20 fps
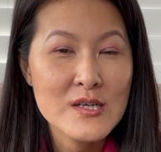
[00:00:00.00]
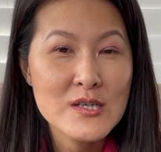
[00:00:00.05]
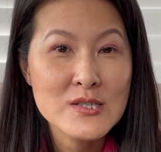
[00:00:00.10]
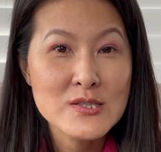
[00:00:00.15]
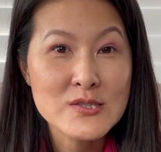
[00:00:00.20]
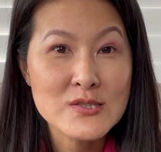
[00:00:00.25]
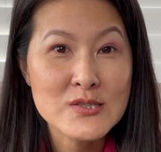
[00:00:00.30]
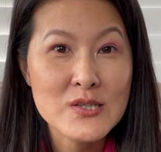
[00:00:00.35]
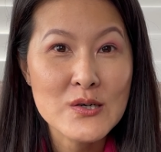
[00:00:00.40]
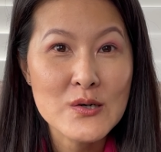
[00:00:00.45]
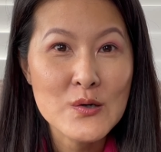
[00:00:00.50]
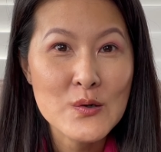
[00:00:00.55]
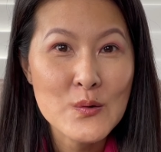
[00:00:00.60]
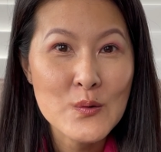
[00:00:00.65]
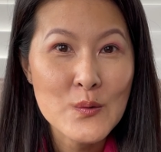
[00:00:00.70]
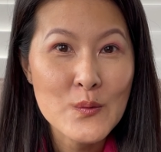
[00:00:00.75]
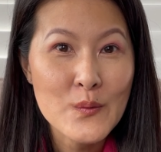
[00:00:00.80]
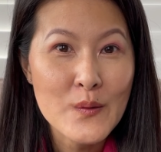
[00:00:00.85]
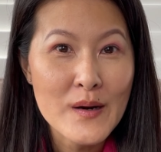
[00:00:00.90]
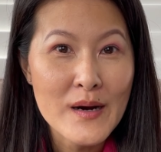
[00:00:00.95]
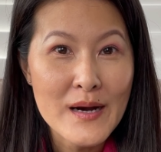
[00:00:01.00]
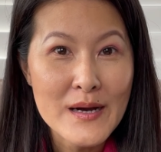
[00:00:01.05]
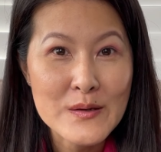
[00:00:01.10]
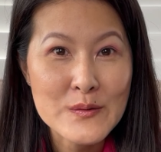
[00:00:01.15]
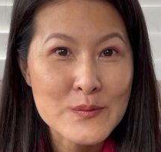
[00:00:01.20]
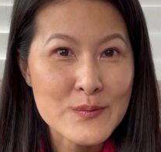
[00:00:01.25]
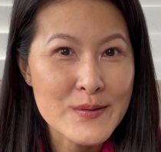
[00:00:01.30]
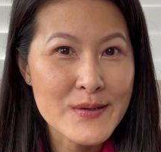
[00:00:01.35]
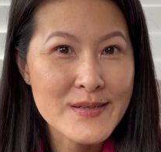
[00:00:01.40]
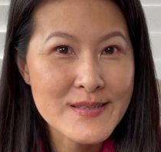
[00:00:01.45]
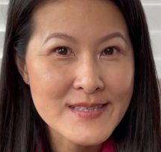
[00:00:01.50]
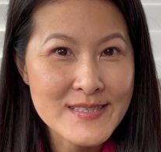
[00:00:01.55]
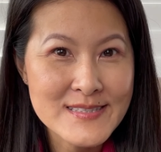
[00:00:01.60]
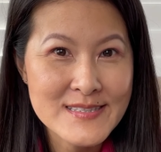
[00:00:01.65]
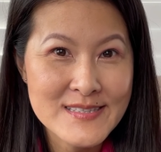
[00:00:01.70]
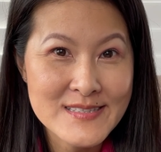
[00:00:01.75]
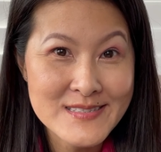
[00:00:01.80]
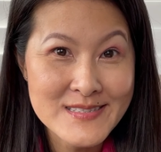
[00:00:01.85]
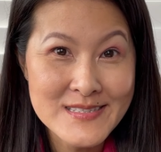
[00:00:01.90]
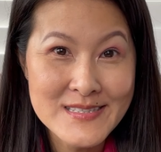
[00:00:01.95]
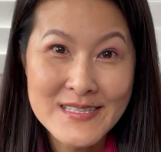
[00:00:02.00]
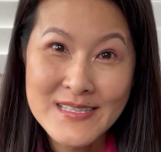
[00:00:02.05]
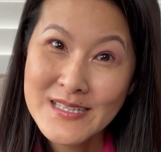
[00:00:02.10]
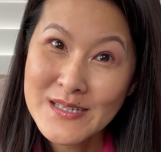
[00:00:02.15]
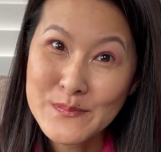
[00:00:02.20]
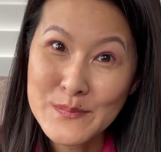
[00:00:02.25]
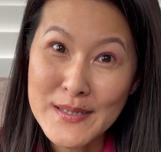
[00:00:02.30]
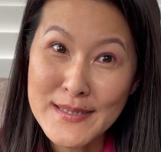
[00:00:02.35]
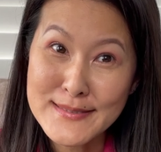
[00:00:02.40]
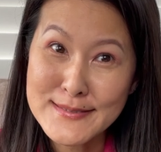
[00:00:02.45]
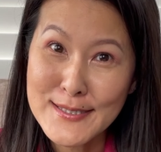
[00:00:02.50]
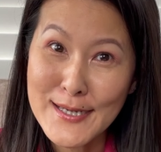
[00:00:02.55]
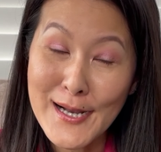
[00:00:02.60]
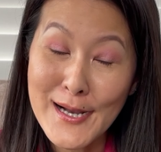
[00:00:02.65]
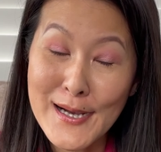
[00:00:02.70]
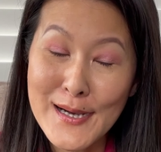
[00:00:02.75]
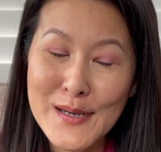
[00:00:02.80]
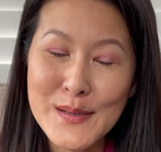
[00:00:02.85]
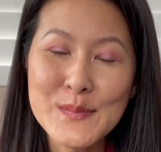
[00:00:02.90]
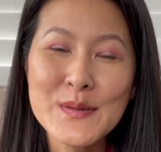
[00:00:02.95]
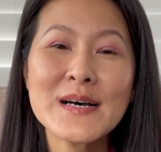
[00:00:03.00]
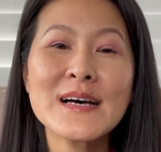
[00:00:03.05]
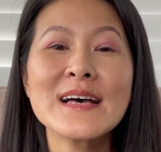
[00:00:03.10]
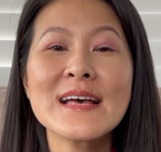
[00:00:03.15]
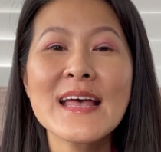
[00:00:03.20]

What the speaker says: So I really needed to keep my job.